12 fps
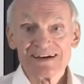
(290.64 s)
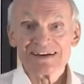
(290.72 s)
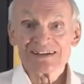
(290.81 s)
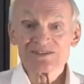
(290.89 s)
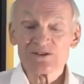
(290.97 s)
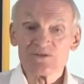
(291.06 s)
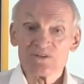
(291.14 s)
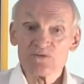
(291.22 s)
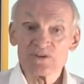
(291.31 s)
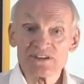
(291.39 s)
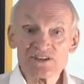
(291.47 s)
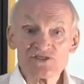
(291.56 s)
So
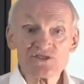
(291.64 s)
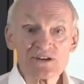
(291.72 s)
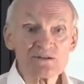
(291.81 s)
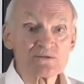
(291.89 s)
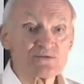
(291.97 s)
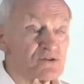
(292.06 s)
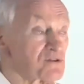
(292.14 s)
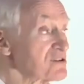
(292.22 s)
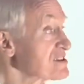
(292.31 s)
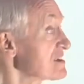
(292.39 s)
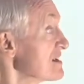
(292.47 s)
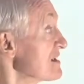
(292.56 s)
with these general
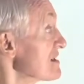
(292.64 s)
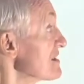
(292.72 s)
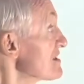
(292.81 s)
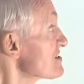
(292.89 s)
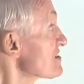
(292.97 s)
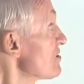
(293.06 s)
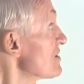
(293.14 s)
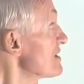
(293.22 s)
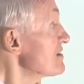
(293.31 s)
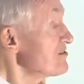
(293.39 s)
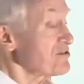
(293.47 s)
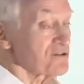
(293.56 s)
rules, let's go
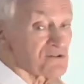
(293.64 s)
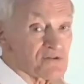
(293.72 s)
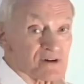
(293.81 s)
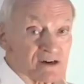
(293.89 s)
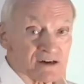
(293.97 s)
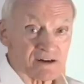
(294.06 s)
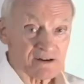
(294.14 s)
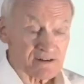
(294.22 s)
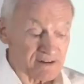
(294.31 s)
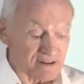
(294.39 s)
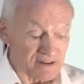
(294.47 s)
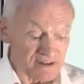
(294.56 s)
into uh,
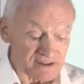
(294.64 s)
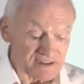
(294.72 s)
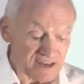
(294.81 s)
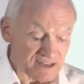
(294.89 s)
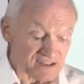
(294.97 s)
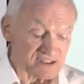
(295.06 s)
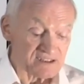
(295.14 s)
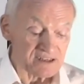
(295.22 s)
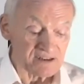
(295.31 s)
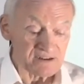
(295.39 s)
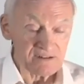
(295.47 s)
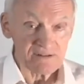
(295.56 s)
the text
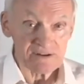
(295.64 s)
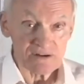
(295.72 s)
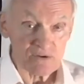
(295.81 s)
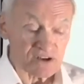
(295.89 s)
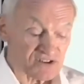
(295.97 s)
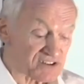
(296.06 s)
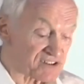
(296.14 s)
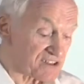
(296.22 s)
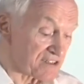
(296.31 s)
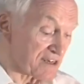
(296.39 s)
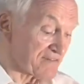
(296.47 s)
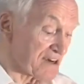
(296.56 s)
here, the questions
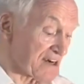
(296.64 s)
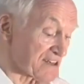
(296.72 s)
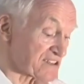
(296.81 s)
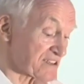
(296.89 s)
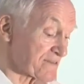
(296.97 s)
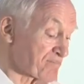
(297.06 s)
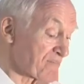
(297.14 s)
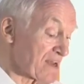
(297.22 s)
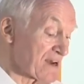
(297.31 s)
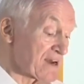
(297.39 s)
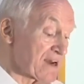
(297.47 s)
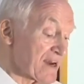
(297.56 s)
that they've asked.
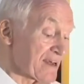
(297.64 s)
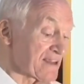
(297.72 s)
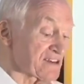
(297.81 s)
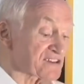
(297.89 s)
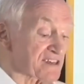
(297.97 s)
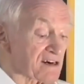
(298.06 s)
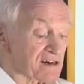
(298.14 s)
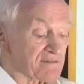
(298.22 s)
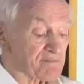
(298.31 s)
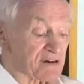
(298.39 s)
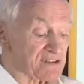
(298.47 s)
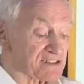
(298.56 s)
And they start
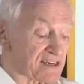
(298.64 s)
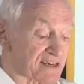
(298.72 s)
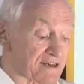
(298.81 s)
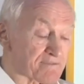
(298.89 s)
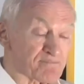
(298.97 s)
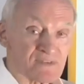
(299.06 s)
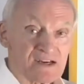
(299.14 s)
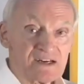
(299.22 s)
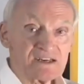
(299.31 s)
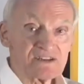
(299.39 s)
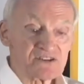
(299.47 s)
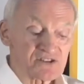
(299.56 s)
off by saying,
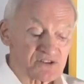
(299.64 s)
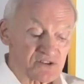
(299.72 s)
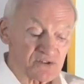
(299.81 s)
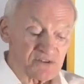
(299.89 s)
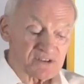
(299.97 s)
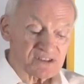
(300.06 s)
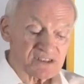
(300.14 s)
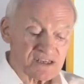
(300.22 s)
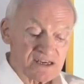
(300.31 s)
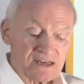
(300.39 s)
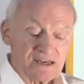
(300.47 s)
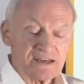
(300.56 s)
students
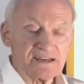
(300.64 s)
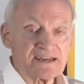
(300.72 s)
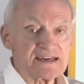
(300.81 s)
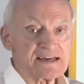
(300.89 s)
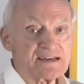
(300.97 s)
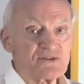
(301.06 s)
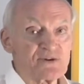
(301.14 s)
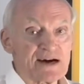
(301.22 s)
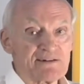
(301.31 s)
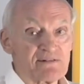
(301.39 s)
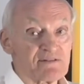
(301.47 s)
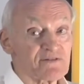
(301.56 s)
need to
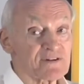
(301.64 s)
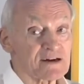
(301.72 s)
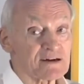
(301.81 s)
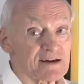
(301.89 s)
have a fair